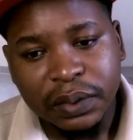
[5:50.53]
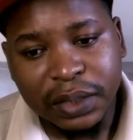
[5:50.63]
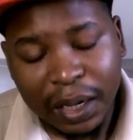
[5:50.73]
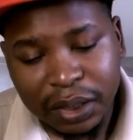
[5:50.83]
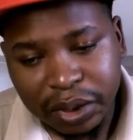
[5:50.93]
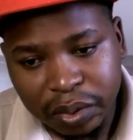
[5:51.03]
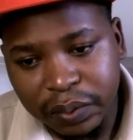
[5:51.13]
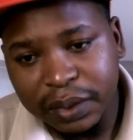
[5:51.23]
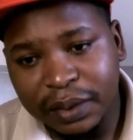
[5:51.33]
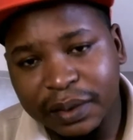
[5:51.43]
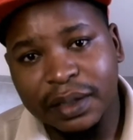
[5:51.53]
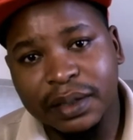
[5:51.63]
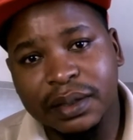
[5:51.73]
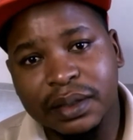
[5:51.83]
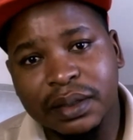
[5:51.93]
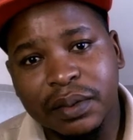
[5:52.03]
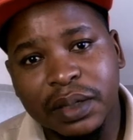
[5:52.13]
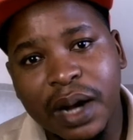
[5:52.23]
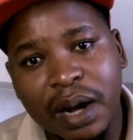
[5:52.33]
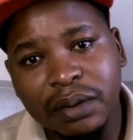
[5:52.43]
start doing things
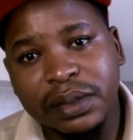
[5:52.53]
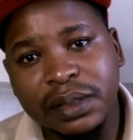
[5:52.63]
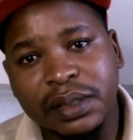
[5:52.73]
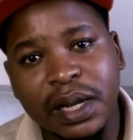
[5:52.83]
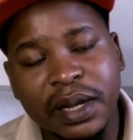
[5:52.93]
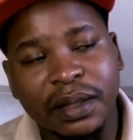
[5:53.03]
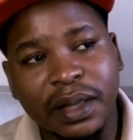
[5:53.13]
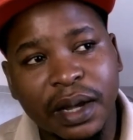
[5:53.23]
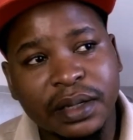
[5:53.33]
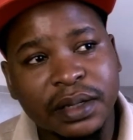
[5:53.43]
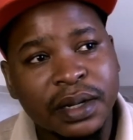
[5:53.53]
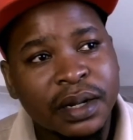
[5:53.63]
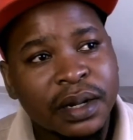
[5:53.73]
without saying that,